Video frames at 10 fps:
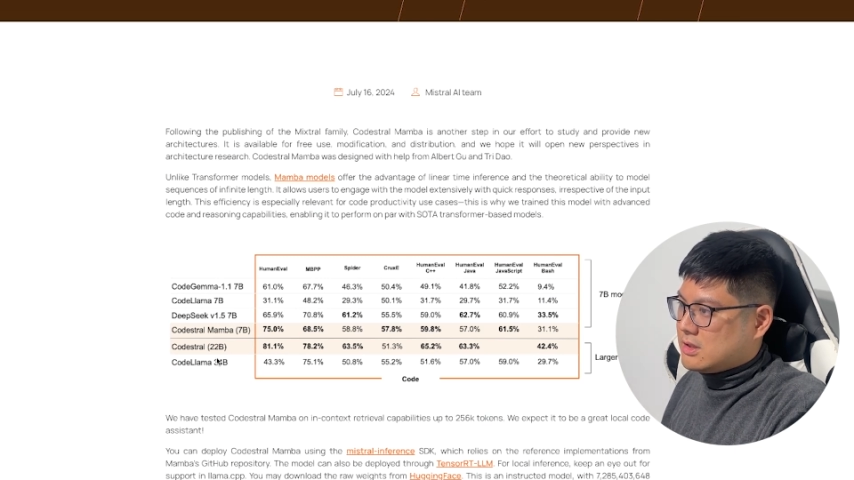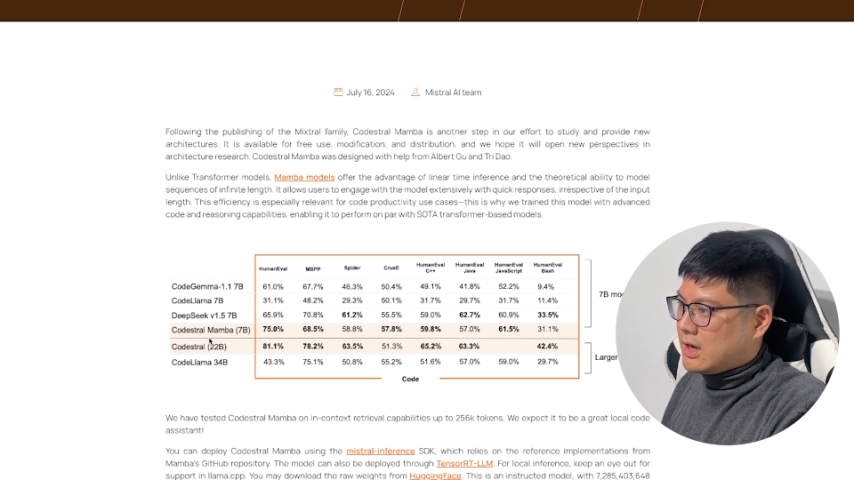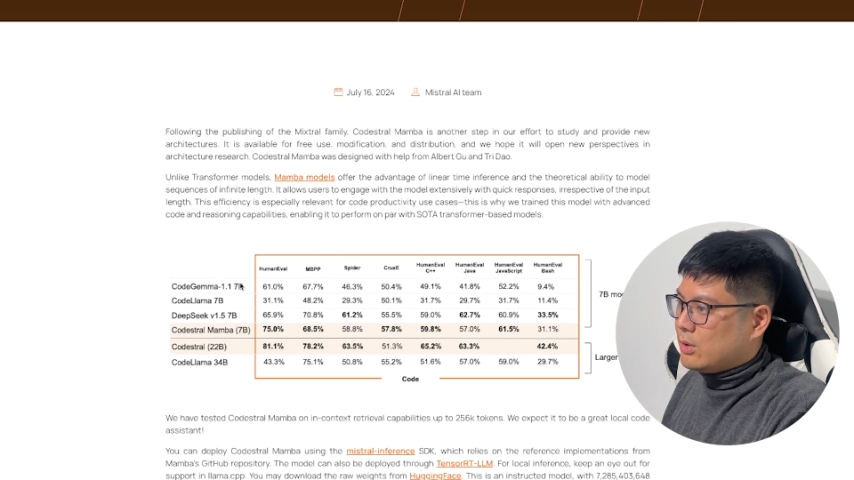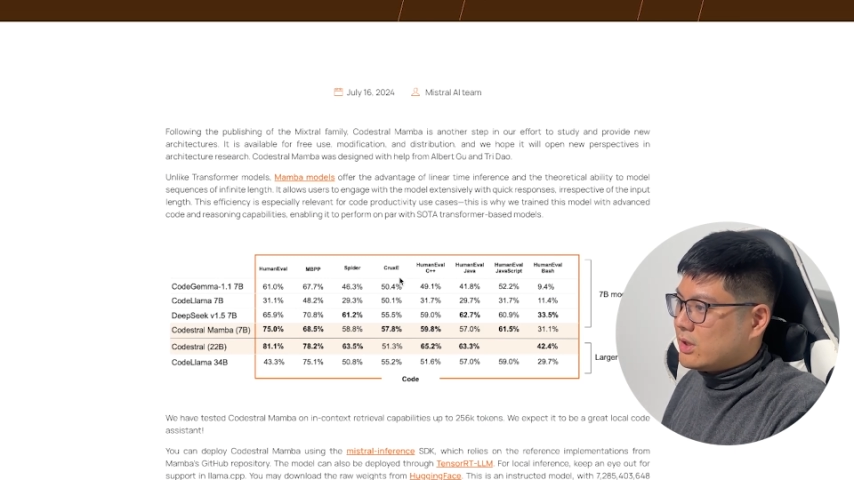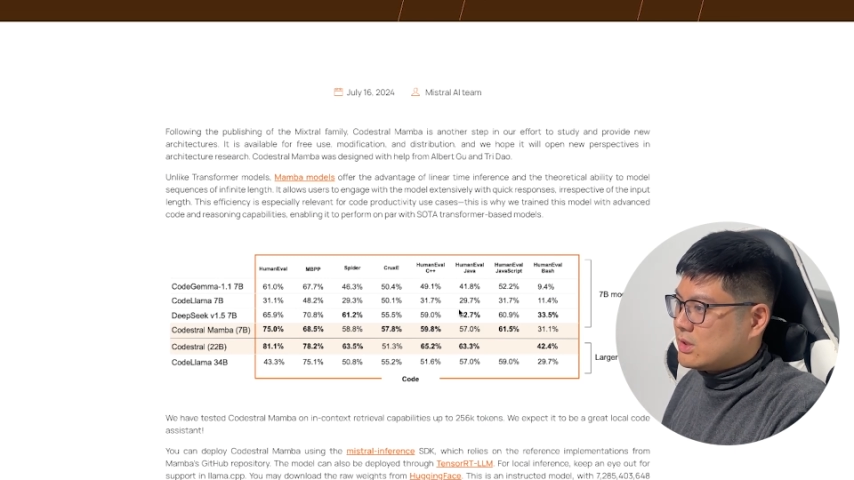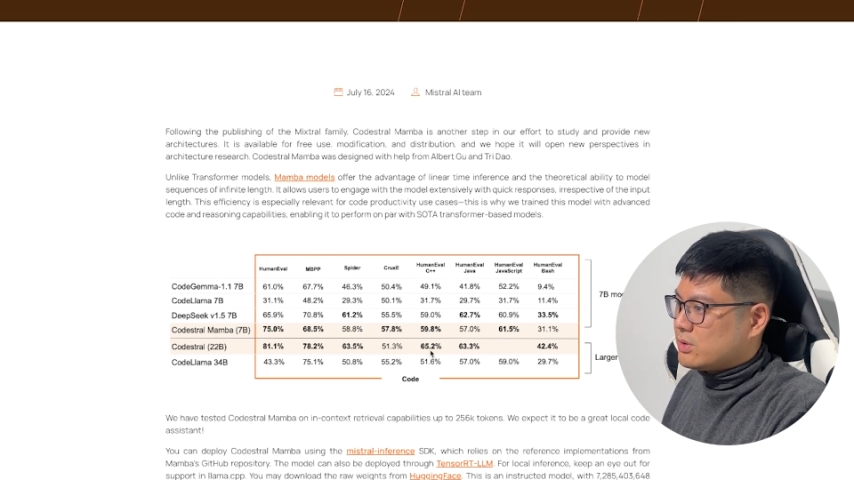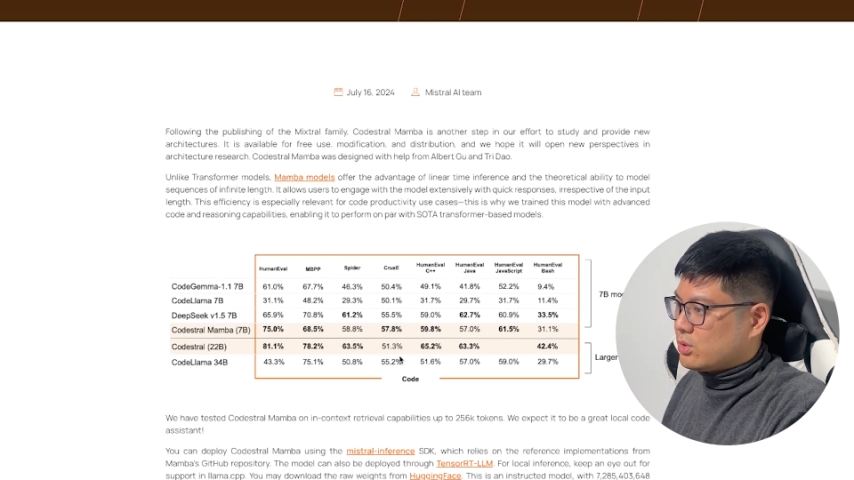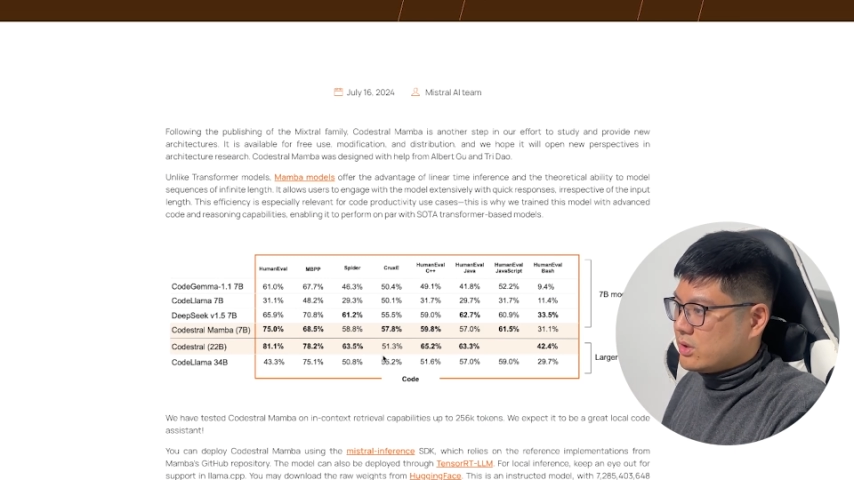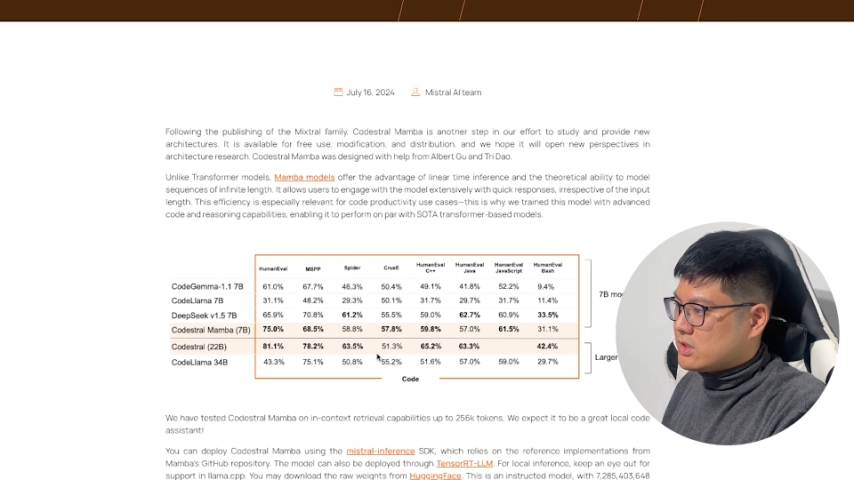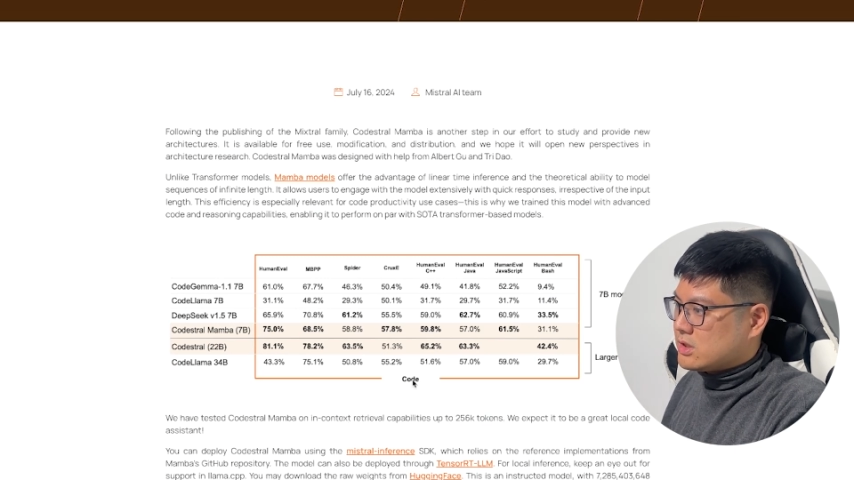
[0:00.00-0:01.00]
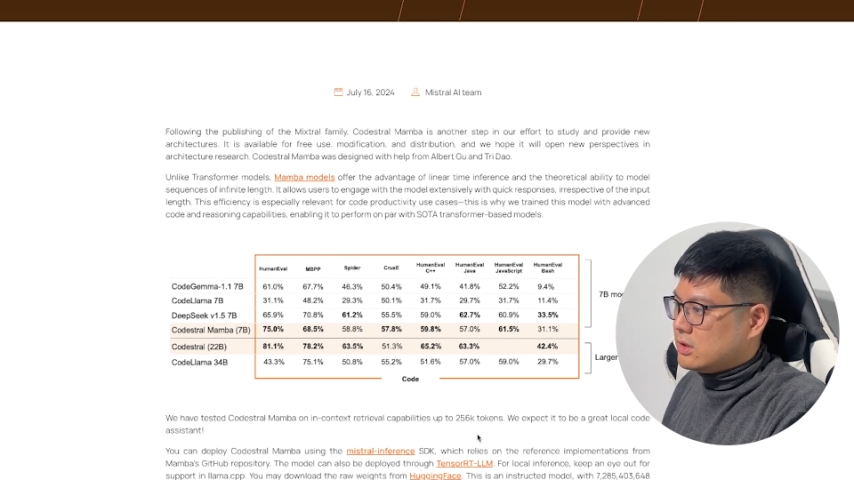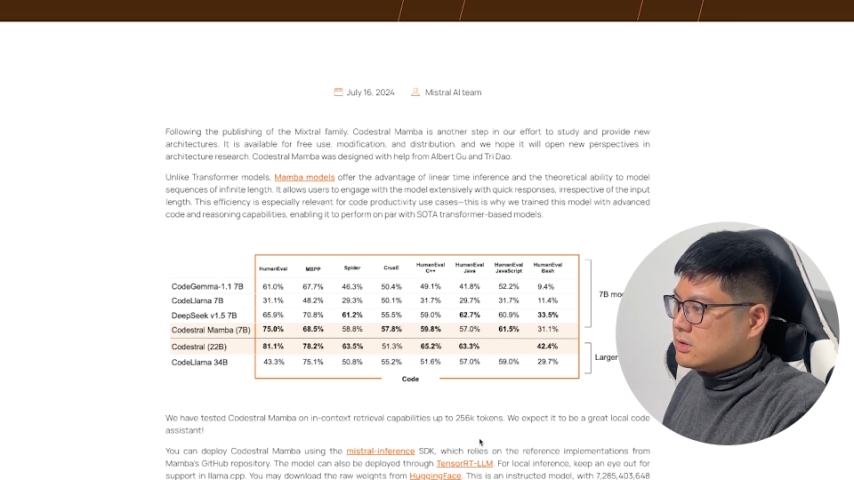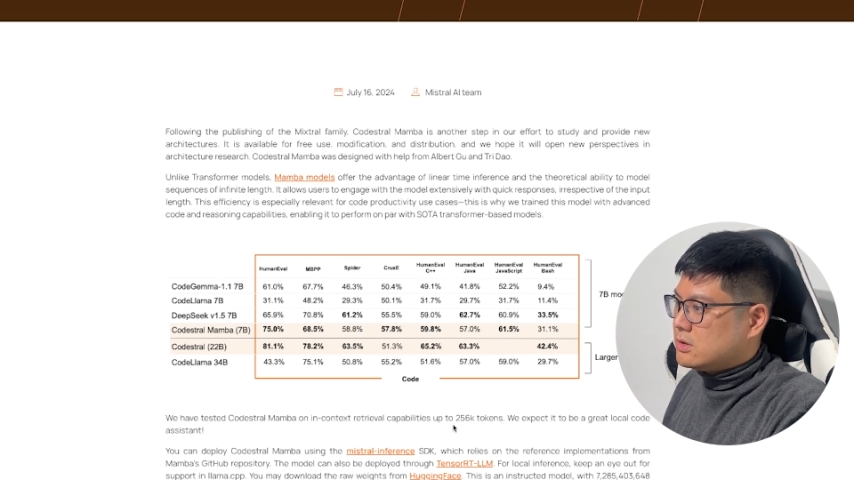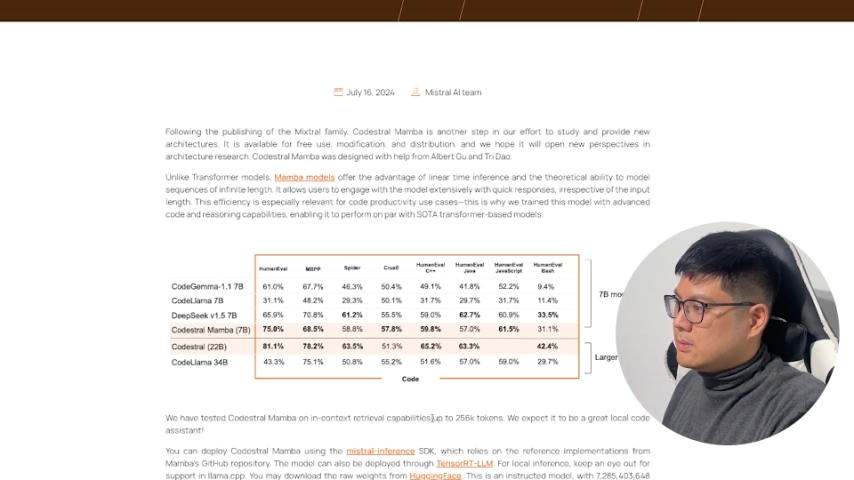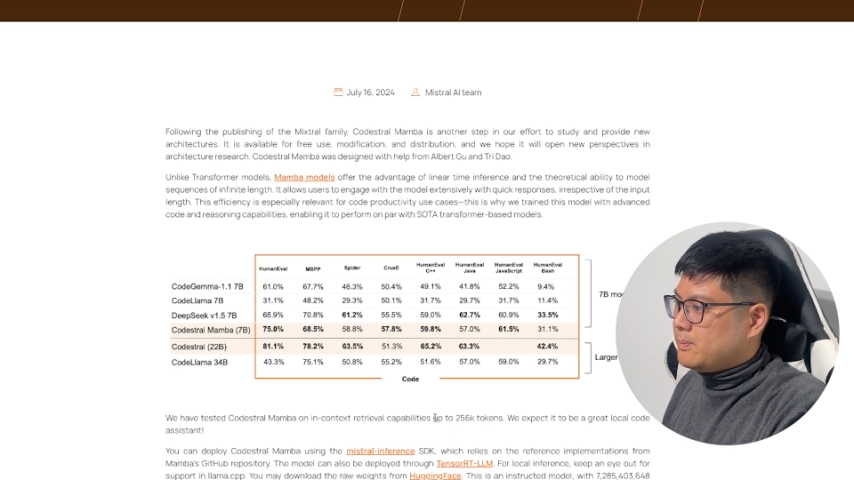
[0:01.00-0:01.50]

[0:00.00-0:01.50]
I would take this with a grain of salt.